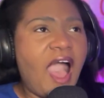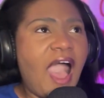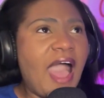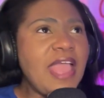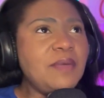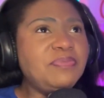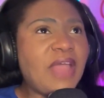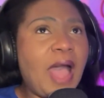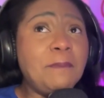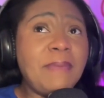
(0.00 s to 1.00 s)
am
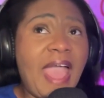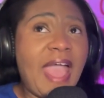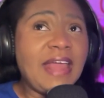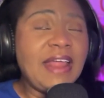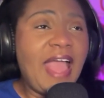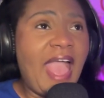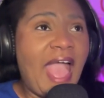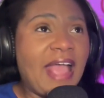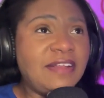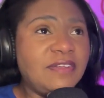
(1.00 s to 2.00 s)
not mad
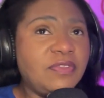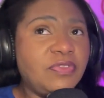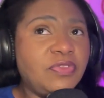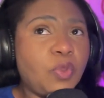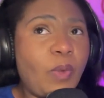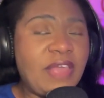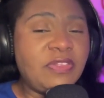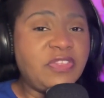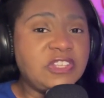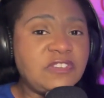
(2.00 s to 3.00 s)
at the way
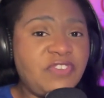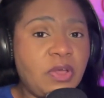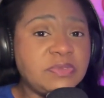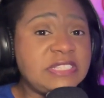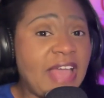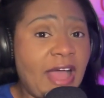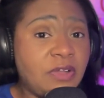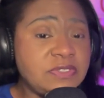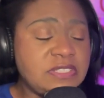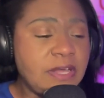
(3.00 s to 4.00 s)
that this film
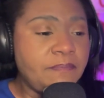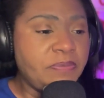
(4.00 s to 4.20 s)
sounds.